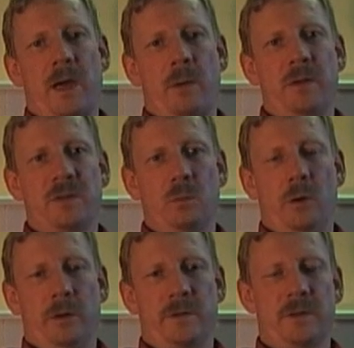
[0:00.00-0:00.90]
how this
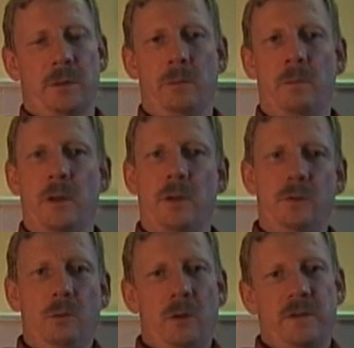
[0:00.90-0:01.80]
works. So
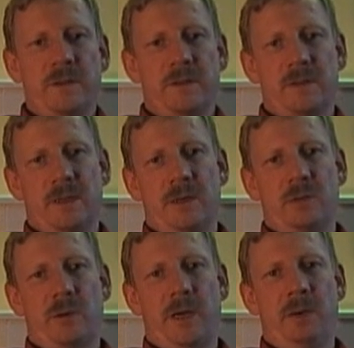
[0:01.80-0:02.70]
Doulos is a
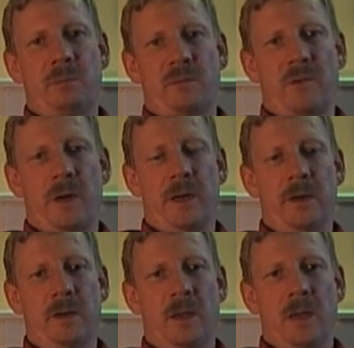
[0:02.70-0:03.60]
training
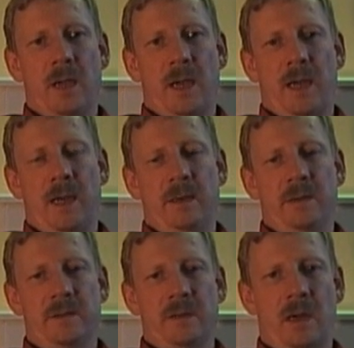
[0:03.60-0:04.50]
provider and
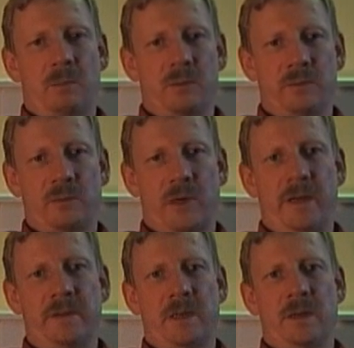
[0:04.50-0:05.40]
is an ARM-proof
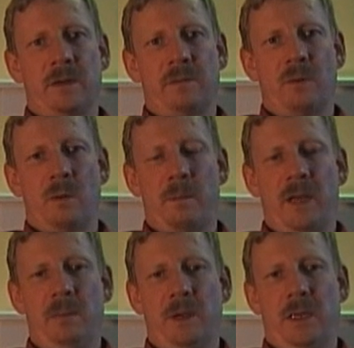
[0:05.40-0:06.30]
training center for
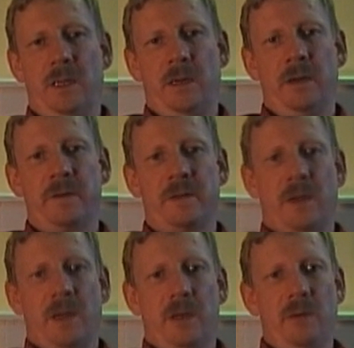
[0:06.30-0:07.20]
many, many years.
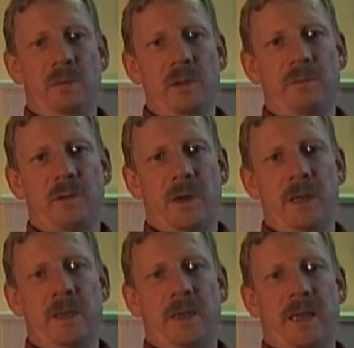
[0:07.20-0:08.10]
And you will
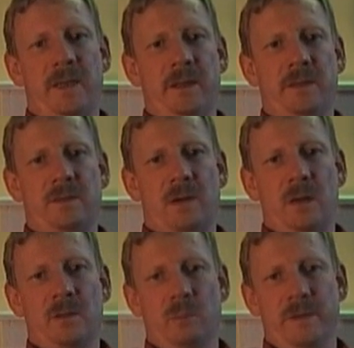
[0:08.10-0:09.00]
find the Getting
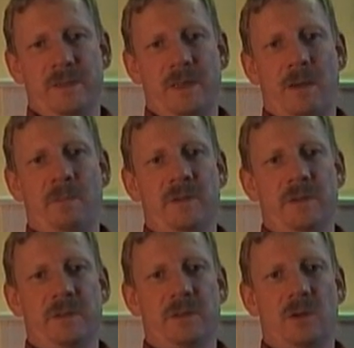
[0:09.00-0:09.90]
Started with
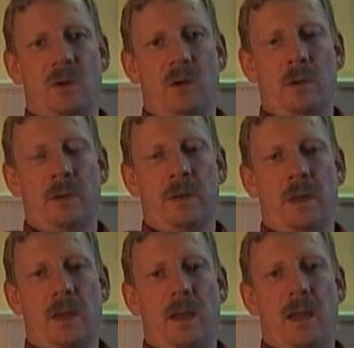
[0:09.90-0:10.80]
CMSIS on
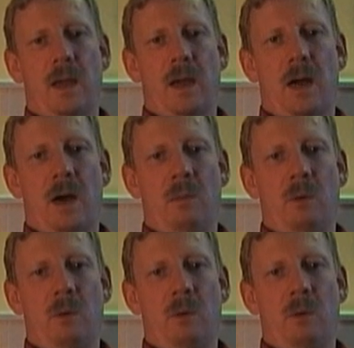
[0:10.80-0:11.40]
our